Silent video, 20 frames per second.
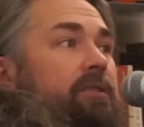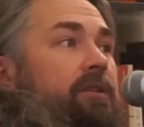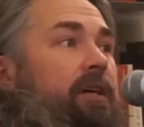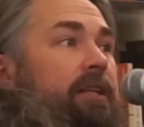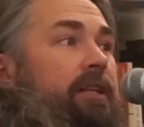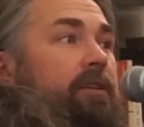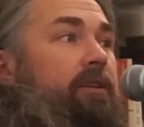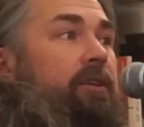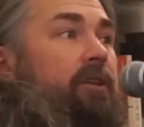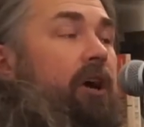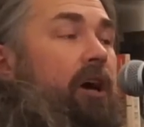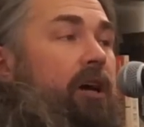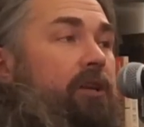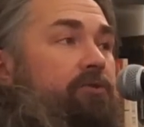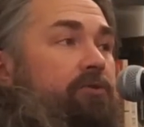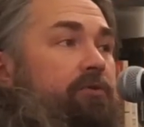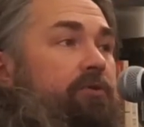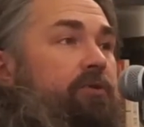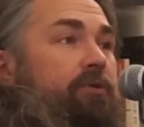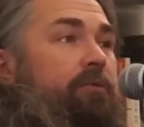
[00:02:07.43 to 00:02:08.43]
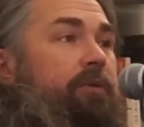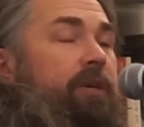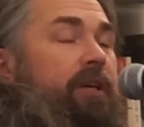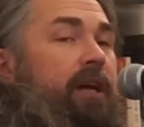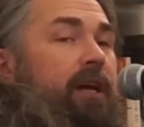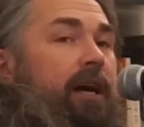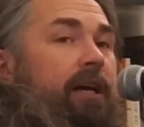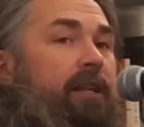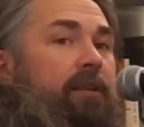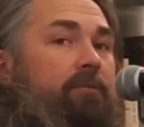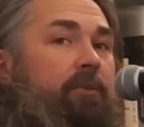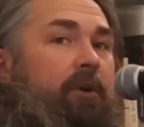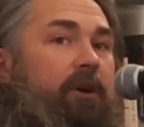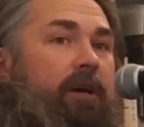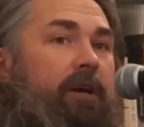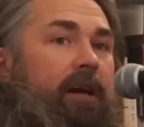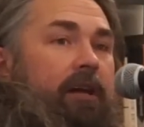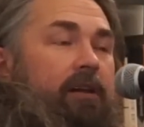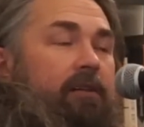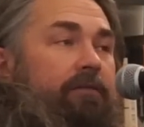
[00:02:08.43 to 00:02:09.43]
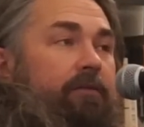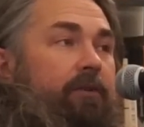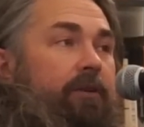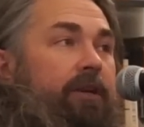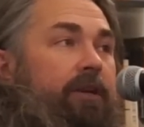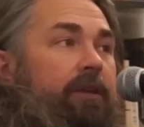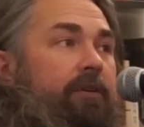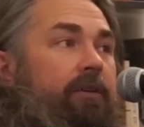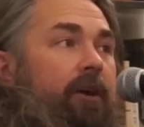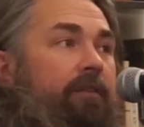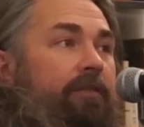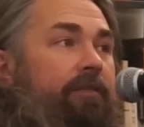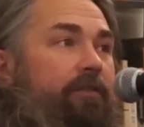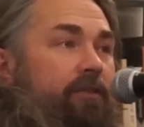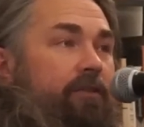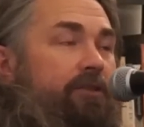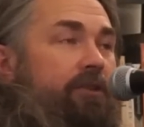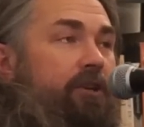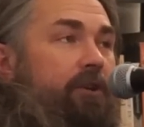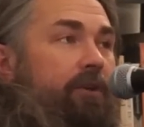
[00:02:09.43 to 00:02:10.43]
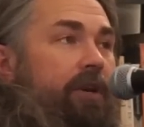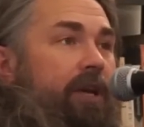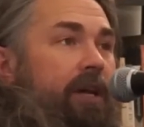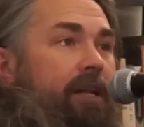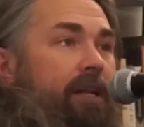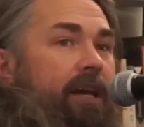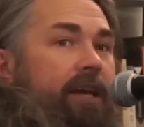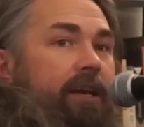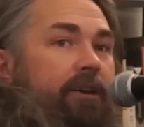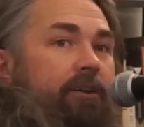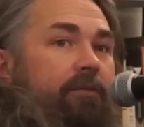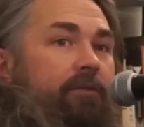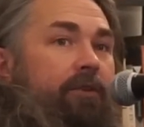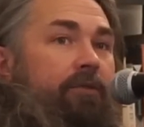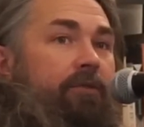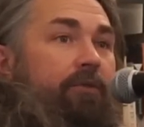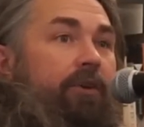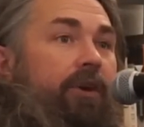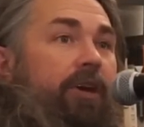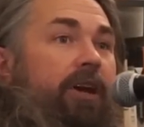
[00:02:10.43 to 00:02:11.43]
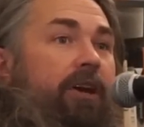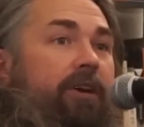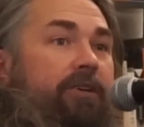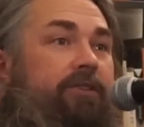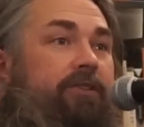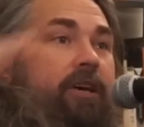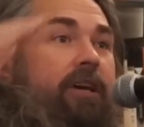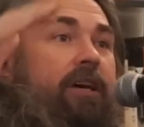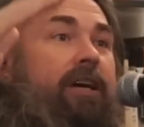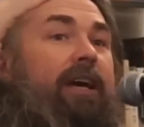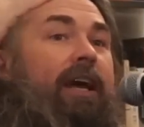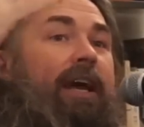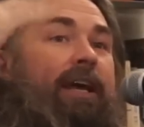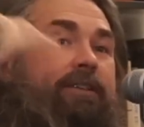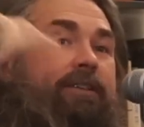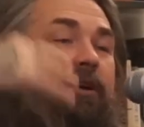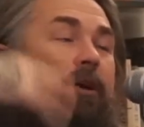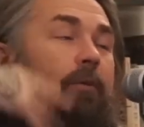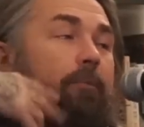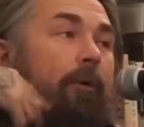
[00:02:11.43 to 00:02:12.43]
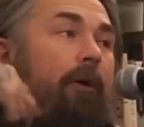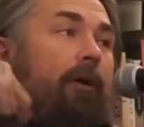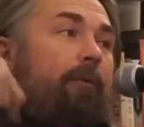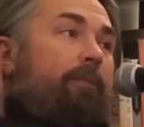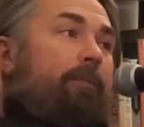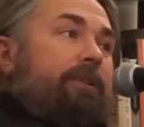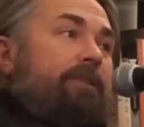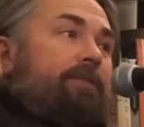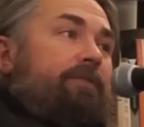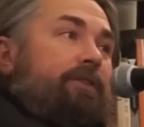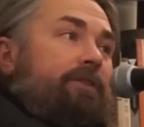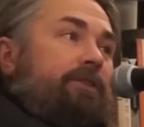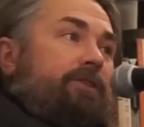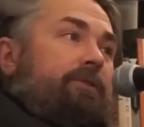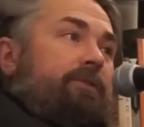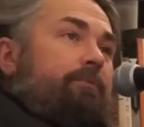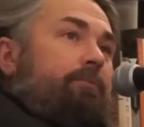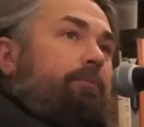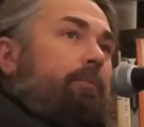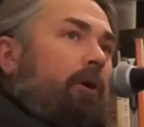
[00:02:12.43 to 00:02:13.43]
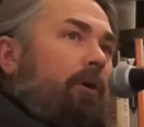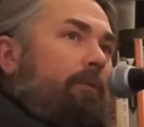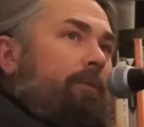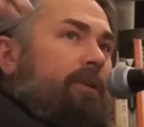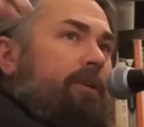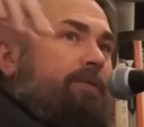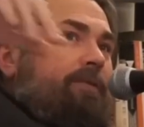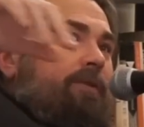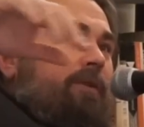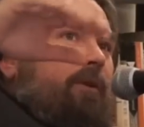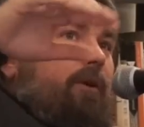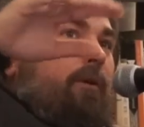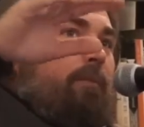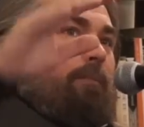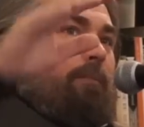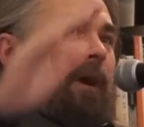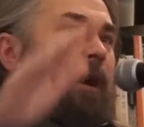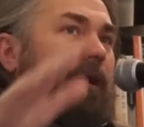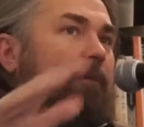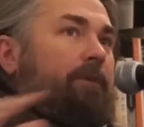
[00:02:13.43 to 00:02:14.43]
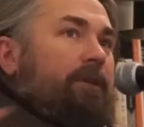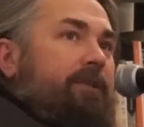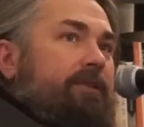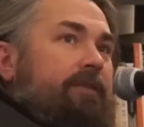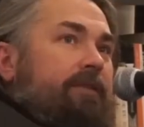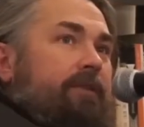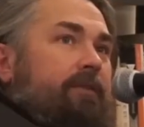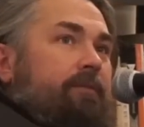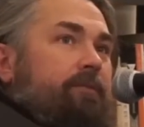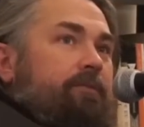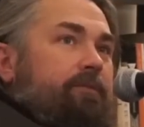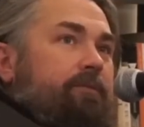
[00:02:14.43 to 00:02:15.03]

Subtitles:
at the Lodge Room in Highland Park, California. Our first show in LA in over 3 years. It's our bar mitzvah or bat mitzvah?